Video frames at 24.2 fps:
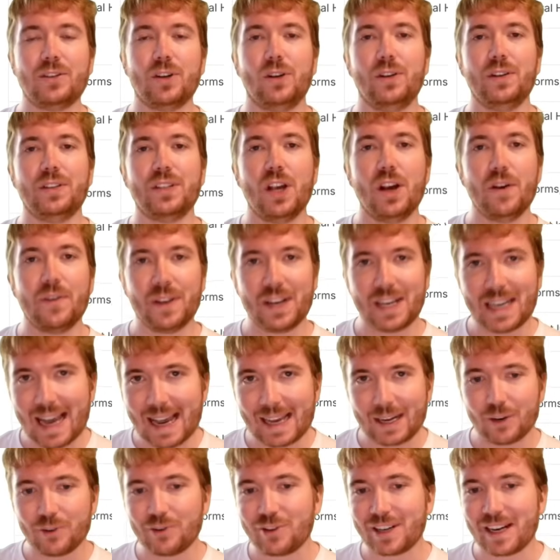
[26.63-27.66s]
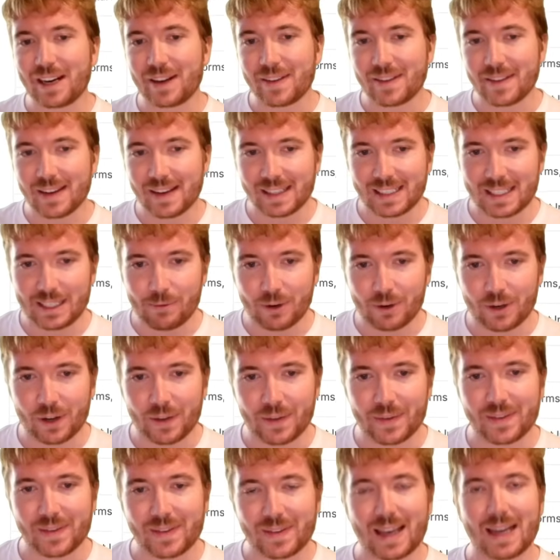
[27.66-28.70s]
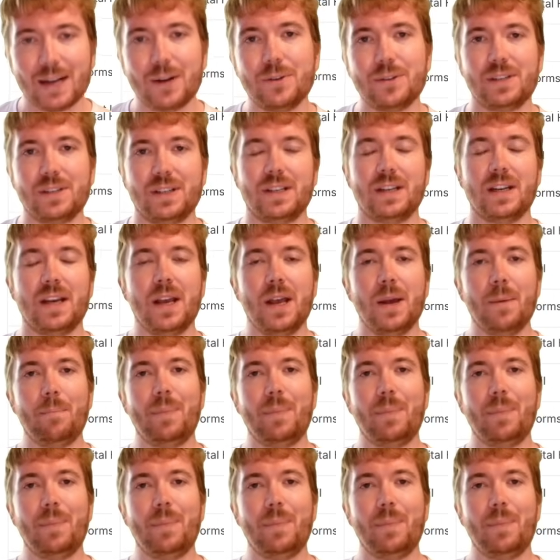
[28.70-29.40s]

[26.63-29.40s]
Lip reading: over 931,000